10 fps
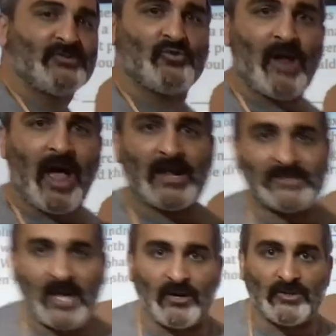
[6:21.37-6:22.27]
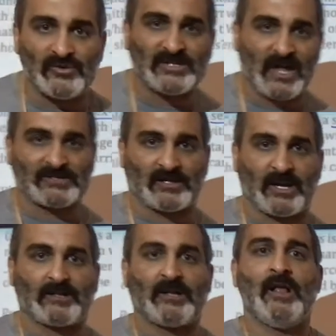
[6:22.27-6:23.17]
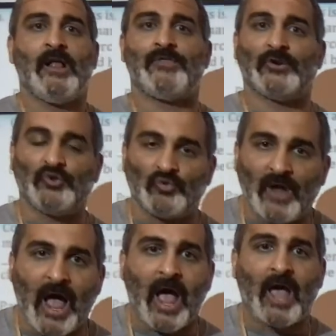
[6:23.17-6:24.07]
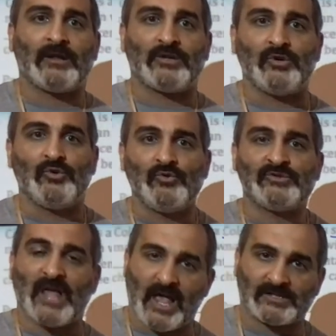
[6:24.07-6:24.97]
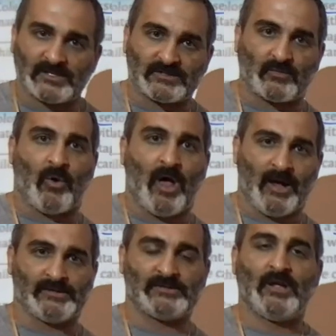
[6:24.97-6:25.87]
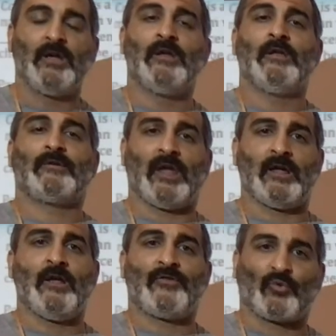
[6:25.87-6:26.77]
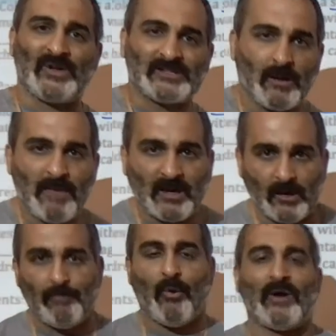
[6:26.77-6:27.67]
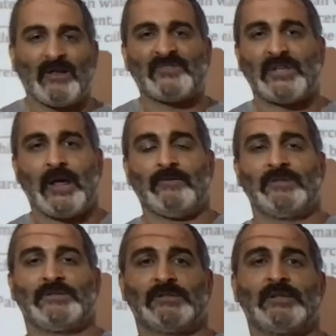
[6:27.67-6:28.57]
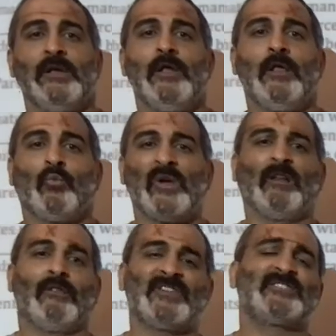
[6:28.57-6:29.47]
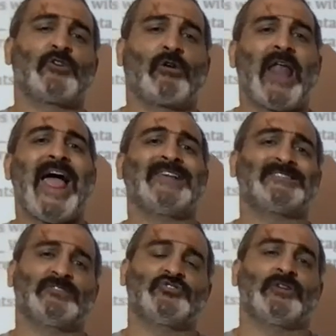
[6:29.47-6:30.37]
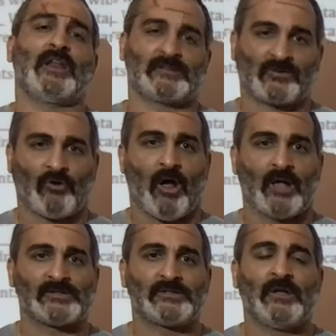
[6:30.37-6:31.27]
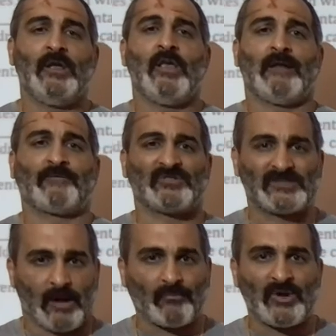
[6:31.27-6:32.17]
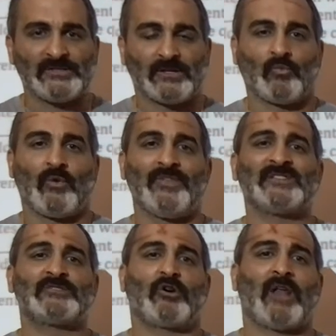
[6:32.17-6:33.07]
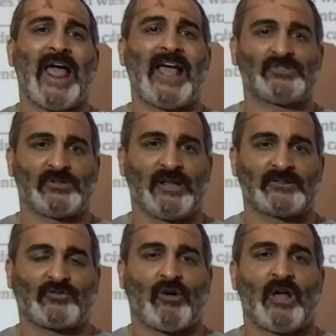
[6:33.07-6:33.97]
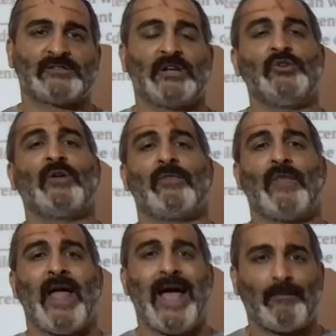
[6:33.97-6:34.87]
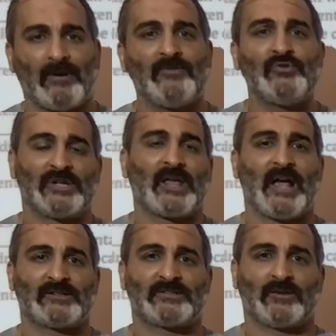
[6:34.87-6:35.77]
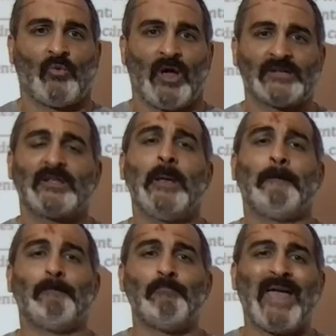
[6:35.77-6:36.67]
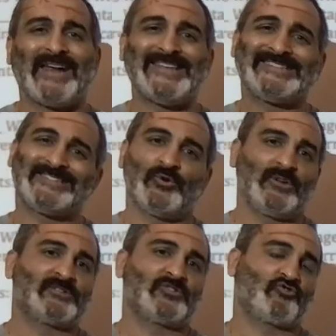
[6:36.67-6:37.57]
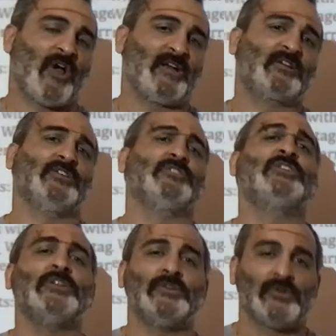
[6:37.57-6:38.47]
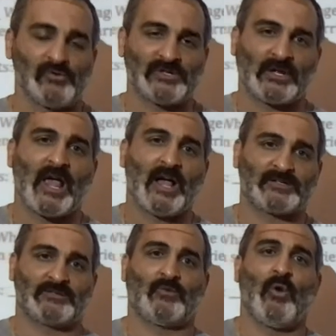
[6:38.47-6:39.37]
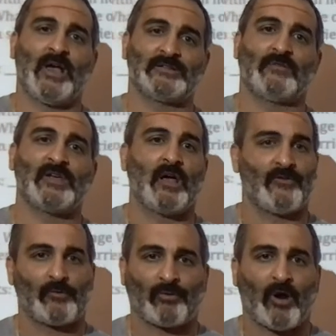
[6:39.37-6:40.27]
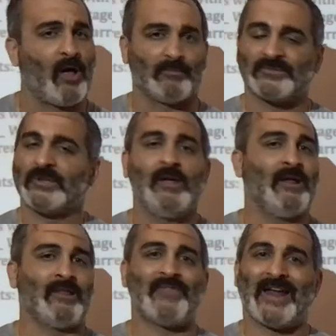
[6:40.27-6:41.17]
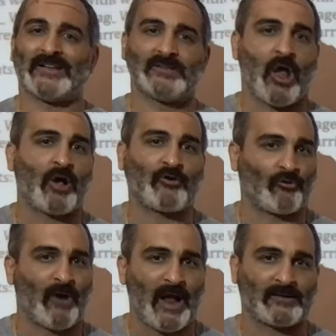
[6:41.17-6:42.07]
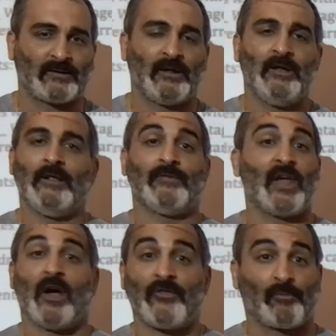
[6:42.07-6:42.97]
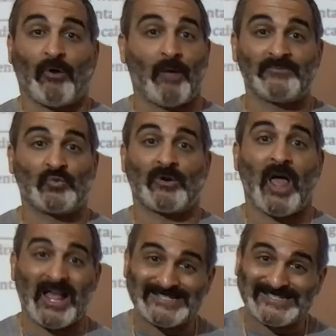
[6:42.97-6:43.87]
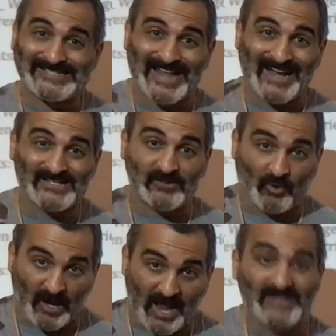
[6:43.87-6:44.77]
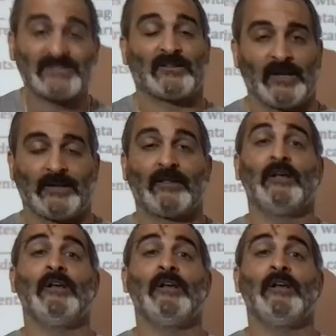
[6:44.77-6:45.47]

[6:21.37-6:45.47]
do not tell you sex-linked, then do not use X's and Y's. Okay, the reason I'm making a point of saying this is this is our last genetics cross. And for some reason, when this is our last genetics cross and you get in the habit of using X's and Y's, many students try to continue using X's and Y's on the other problems. And that is not correct. The other problems were not sex or X-linked.